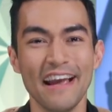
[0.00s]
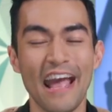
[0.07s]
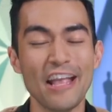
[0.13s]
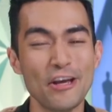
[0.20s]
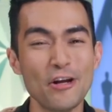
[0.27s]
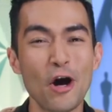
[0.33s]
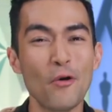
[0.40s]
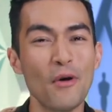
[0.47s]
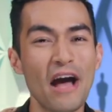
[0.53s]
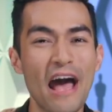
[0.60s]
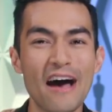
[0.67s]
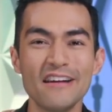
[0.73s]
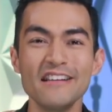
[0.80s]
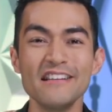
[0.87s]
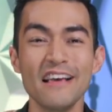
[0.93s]
And you know what?
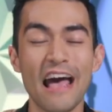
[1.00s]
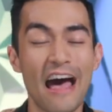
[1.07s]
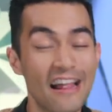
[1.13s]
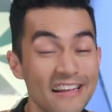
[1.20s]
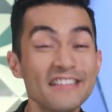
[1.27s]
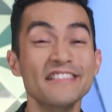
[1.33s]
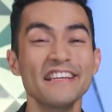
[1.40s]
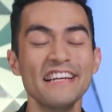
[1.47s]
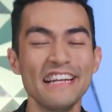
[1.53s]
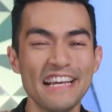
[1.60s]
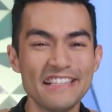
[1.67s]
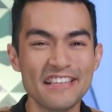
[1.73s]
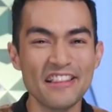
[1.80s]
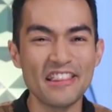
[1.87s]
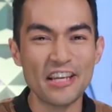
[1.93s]
Al Allison
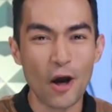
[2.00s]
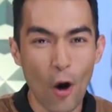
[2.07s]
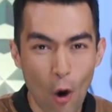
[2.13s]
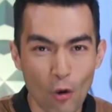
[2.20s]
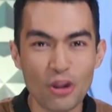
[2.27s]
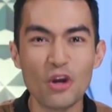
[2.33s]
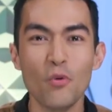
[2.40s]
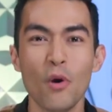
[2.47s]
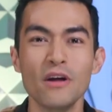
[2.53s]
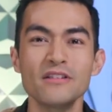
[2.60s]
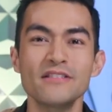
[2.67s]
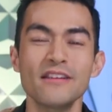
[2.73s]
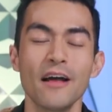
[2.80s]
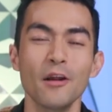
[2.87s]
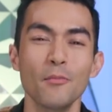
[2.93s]
isn't the only one
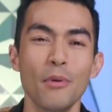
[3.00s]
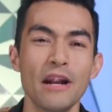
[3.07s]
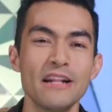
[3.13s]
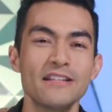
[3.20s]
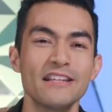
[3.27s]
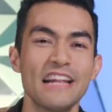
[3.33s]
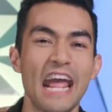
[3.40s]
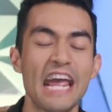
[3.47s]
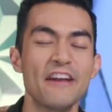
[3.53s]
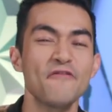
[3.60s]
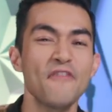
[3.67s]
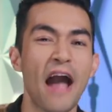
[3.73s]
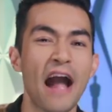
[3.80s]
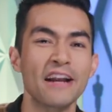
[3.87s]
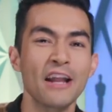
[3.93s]
celebrating today. In
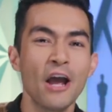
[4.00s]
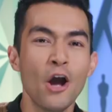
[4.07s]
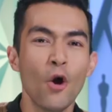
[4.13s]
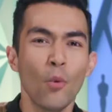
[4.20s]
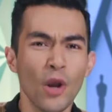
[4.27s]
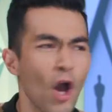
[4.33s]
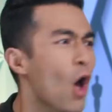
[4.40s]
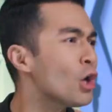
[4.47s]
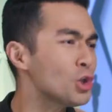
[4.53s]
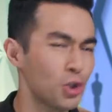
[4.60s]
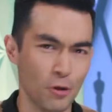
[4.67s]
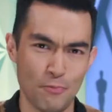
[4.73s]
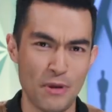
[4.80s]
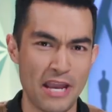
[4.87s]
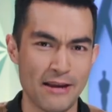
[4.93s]
fact, we all
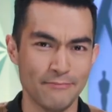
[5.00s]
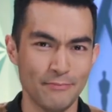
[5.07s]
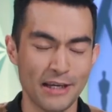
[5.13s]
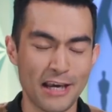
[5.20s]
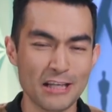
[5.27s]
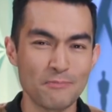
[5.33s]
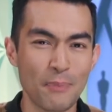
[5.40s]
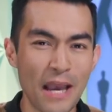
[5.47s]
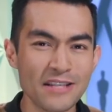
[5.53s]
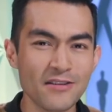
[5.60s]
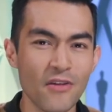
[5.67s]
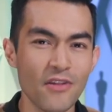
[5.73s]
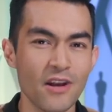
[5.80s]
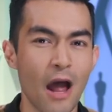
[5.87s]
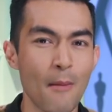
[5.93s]
should be, because based
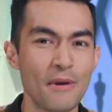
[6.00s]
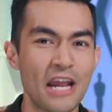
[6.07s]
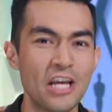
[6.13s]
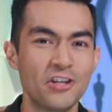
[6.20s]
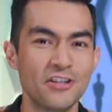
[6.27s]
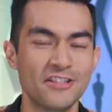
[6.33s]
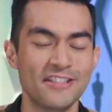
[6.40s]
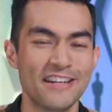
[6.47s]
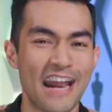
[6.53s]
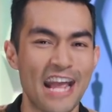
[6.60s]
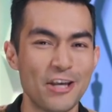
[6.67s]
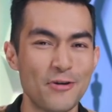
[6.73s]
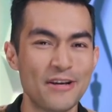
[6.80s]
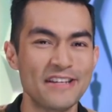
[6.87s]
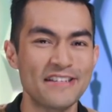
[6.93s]
on the nominations today,
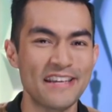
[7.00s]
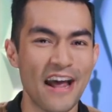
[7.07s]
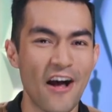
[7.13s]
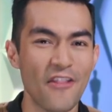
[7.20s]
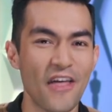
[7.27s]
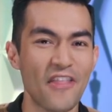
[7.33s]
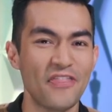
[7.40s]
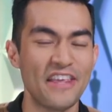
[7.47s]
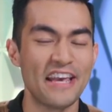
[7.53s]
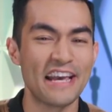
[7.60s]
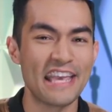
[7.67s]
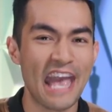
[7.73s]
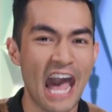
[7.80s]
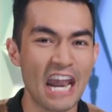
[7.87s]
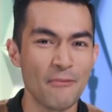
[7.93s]
you can tell that the
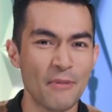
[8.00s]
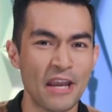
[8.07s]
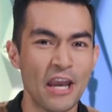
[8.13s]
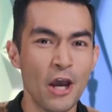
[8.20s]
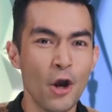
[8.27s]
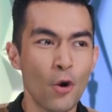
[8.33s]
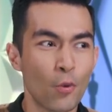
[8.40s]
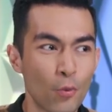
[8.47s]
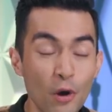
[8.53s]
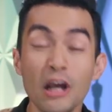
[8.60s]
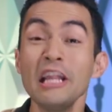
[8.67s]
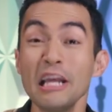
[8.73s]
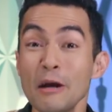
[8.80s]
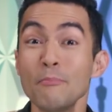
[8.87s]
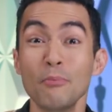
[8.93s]
Academy
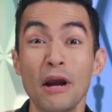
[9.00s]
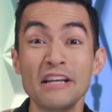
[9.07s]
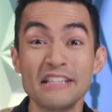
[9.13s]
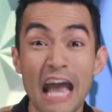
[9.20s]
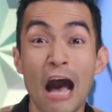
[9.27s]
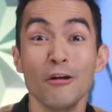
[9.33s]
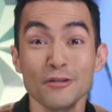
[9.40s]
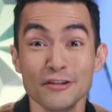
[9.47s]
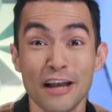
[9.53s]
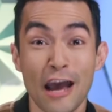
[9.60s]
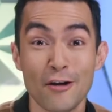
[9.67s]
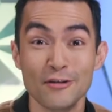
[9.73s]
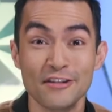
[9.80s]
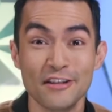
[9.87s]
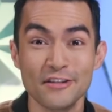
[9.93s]
really embraced
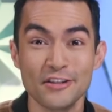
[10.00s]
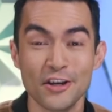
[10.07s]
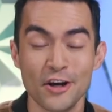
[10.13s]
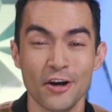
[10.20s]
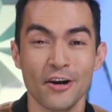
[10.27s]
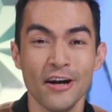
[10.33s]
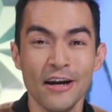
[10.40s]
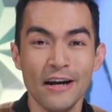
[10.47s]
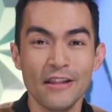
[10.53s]
outsiders this year.